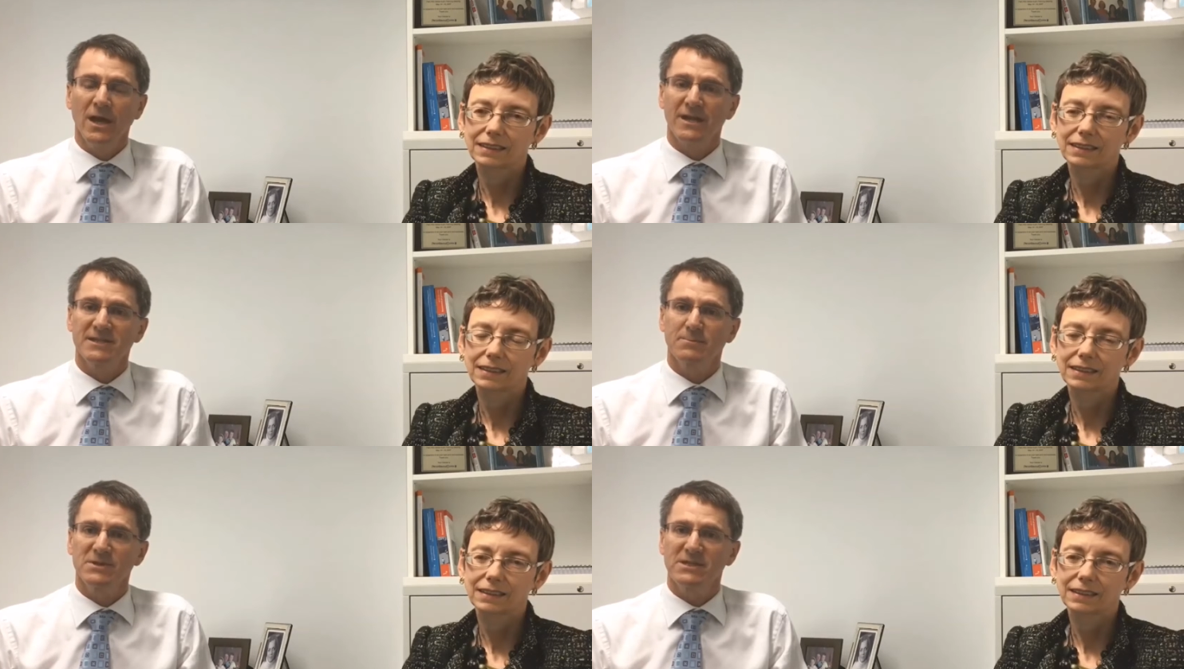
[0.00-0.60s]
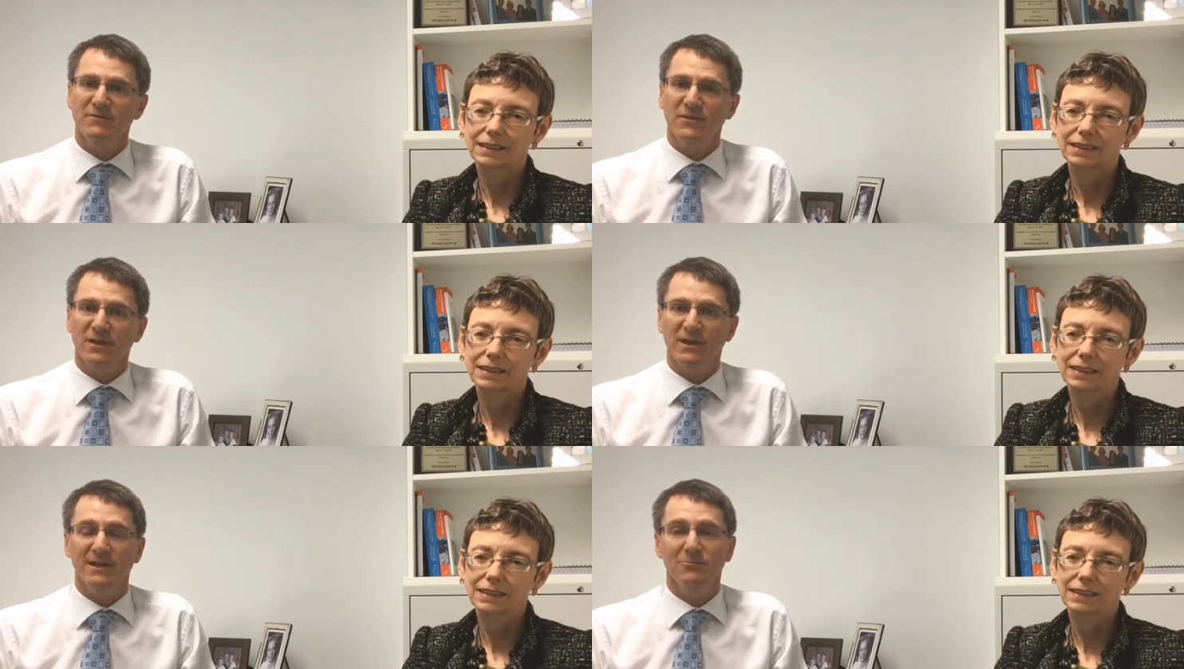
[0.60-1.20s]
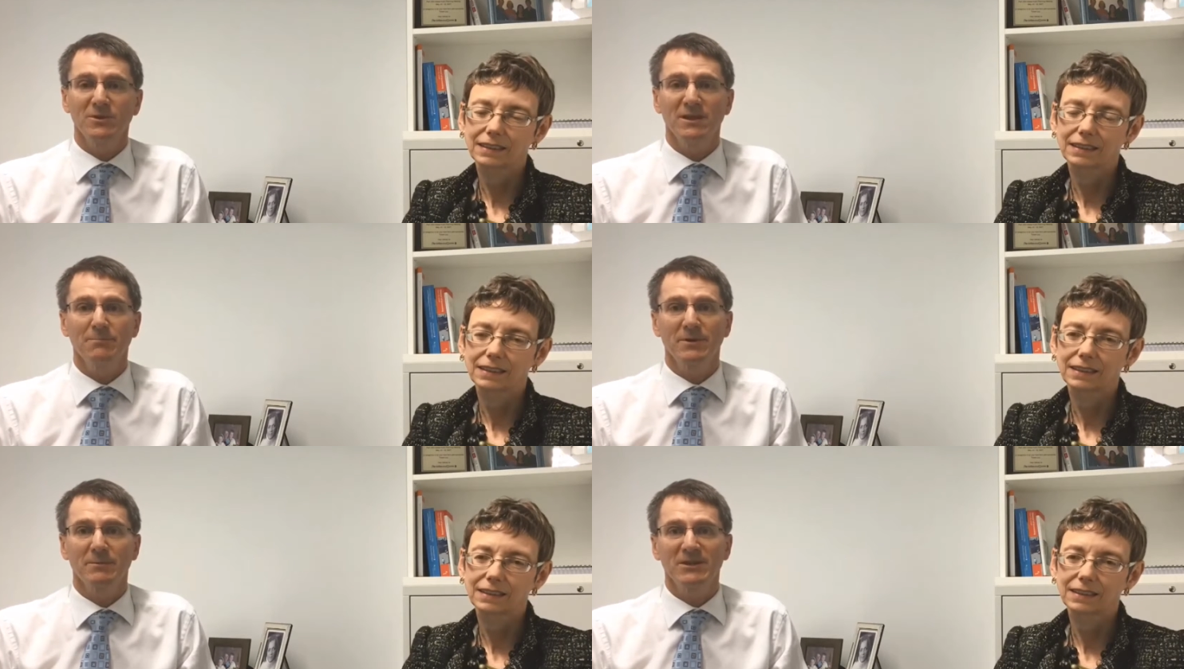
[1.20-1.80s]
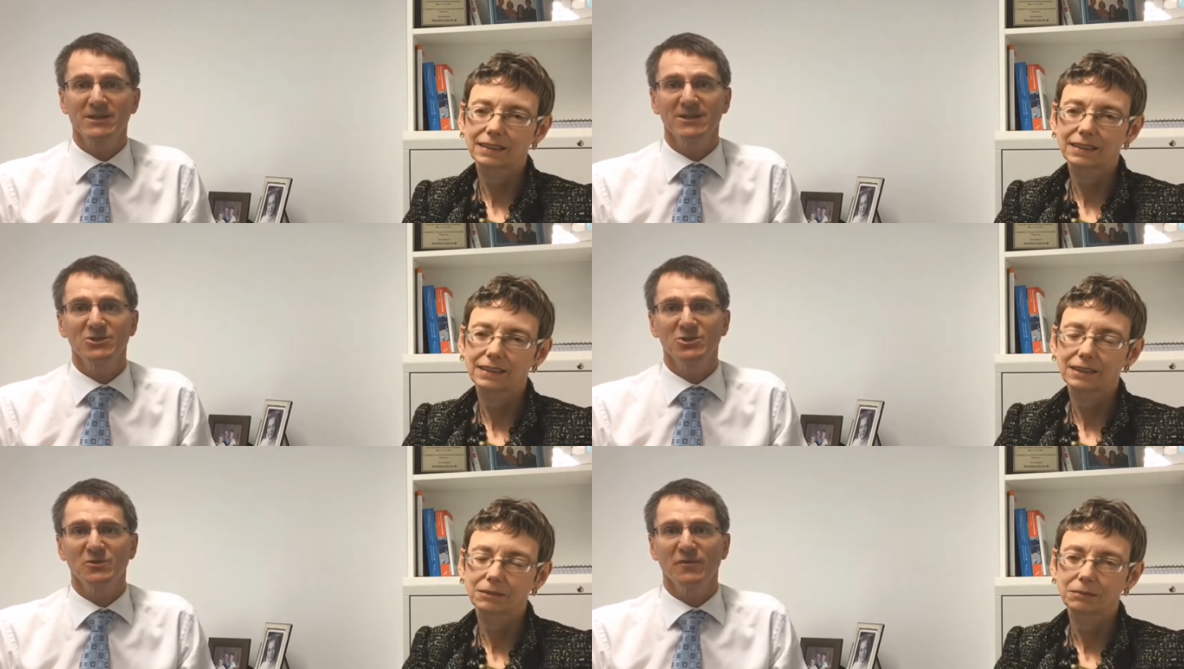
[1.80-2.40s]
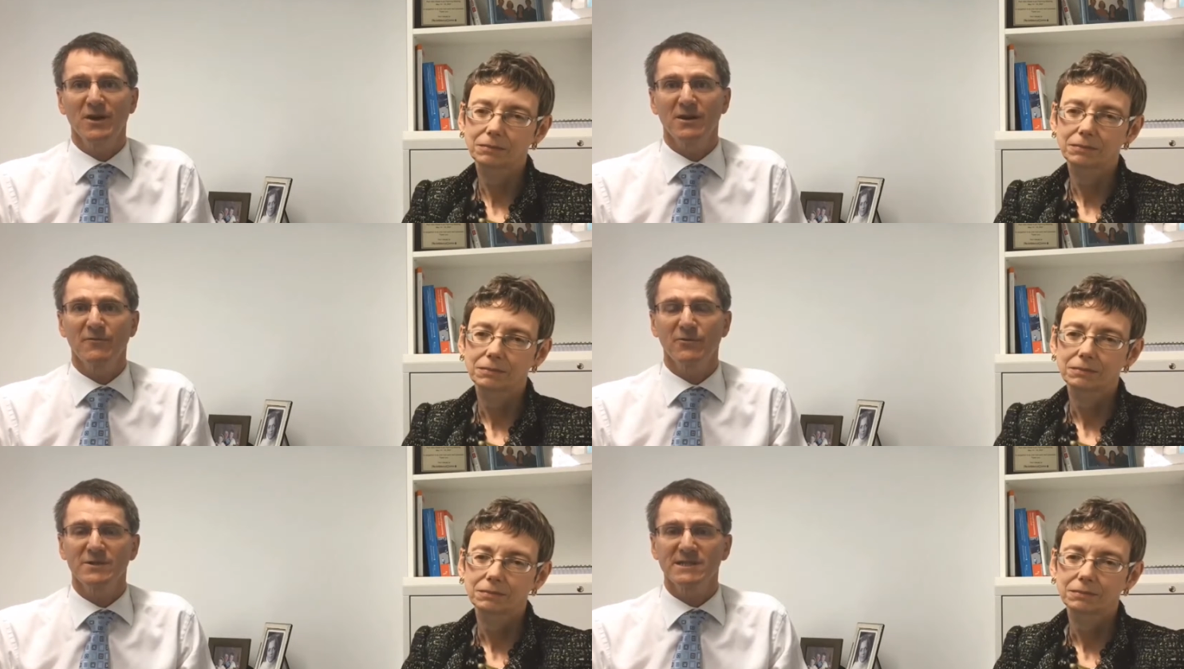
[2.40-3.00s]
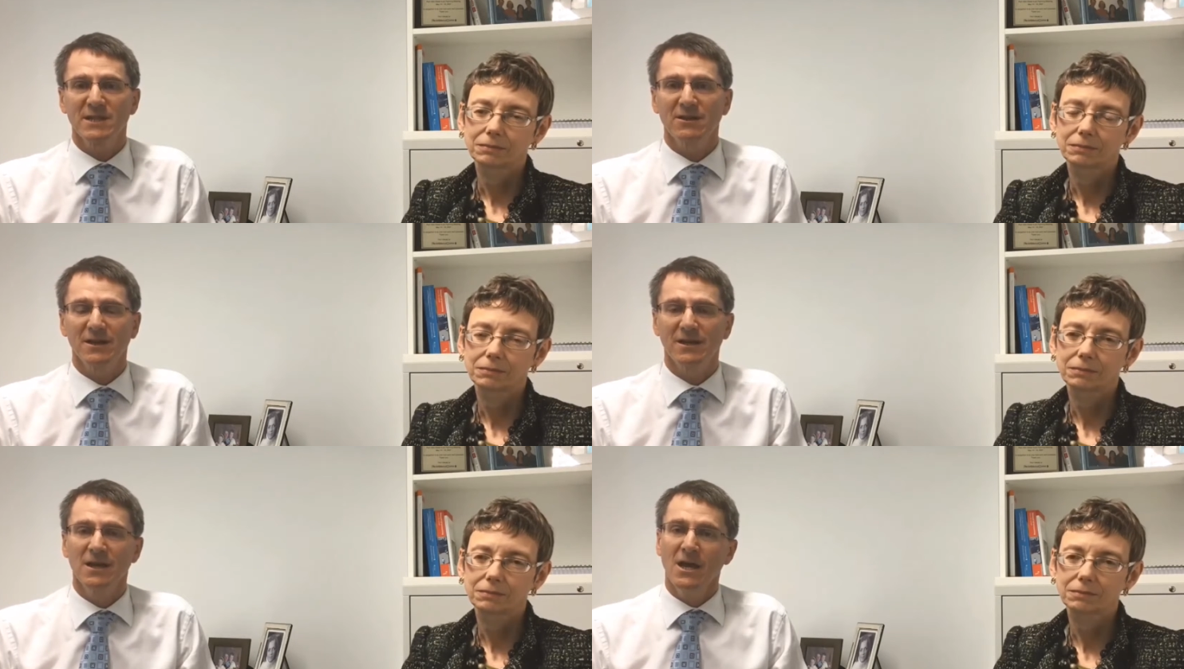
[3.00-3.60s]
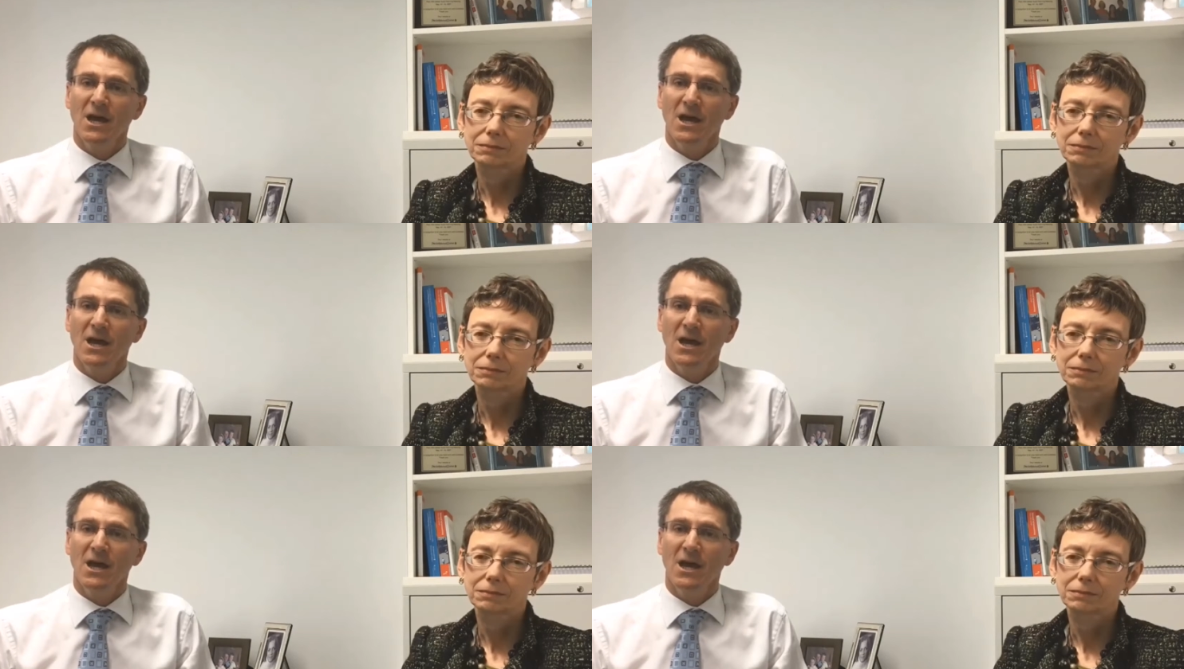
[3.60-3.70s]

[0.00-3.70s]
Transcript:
Speaker 1: and specifically with the implementation of IFRS 9,